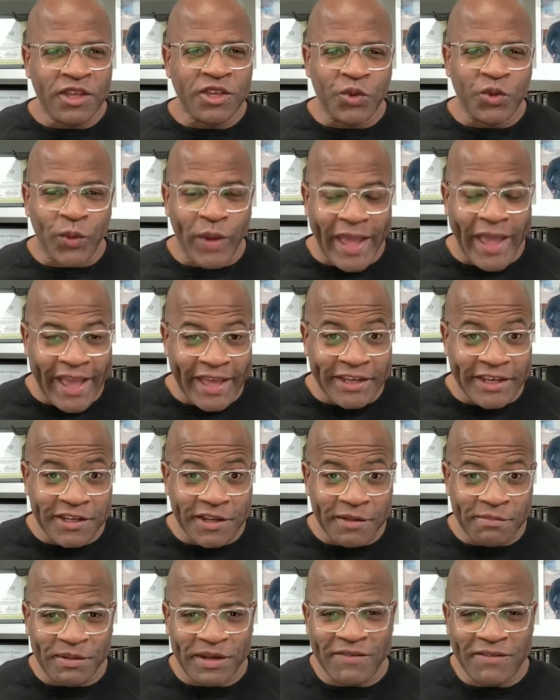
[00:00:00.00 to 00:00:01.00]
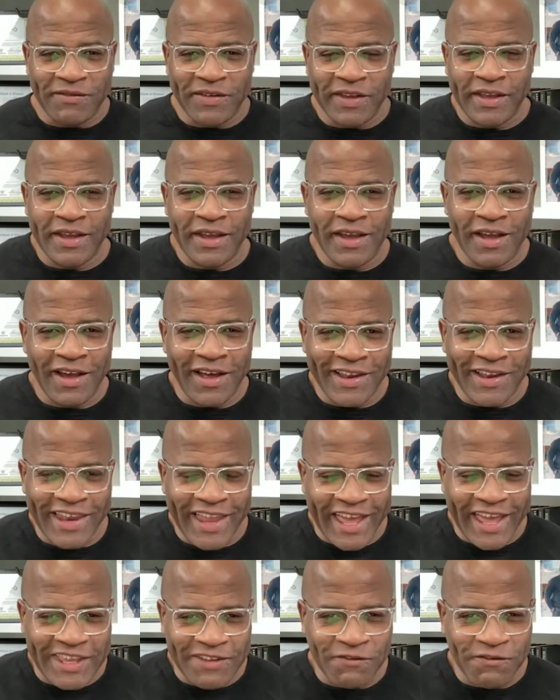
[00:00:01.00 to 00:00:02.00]
you end up living a
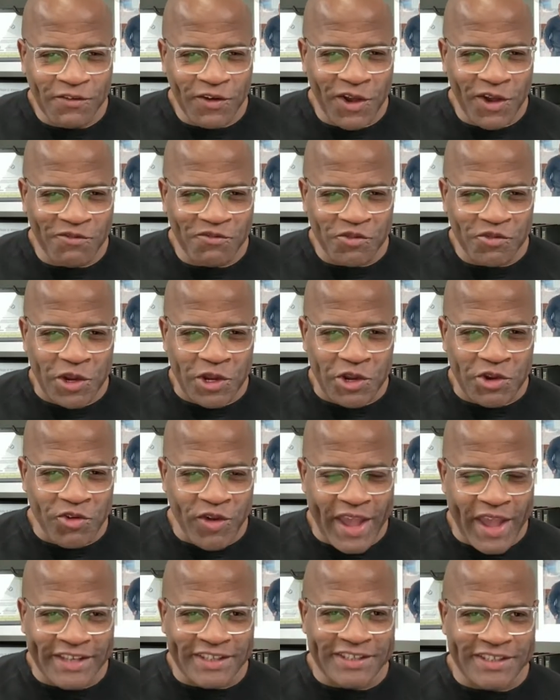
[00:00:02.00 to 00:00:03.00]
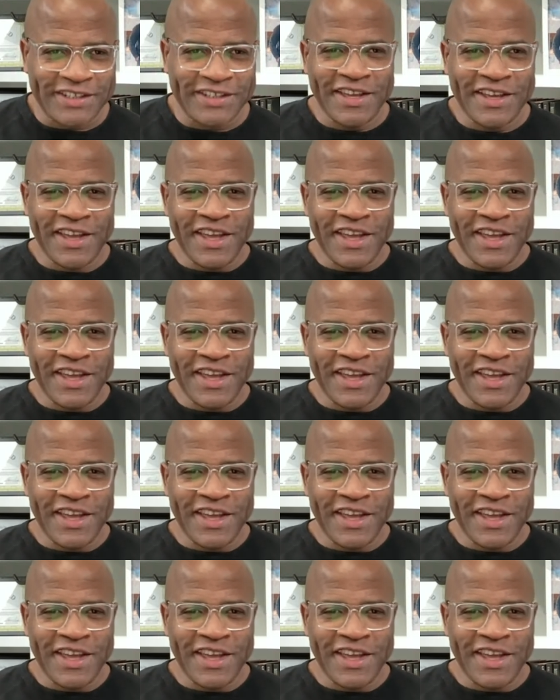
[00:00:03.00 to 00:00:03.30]
life of regret.